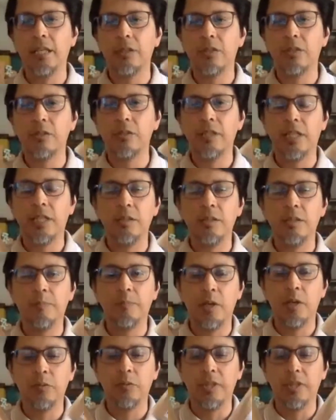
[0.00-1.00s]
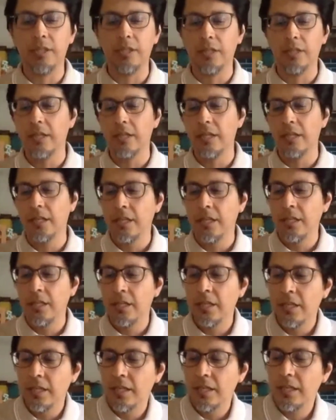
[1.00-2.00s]
in our natto powder
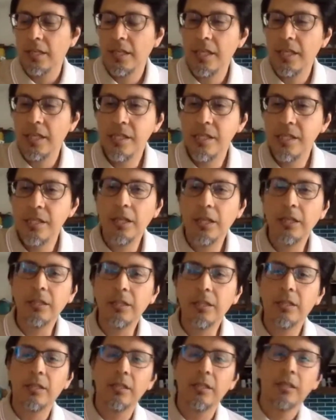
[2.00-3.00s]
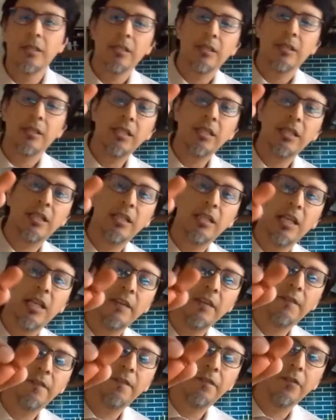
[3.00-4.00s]
is not in a
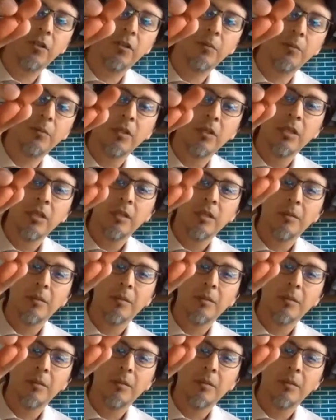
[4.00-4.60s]
live form,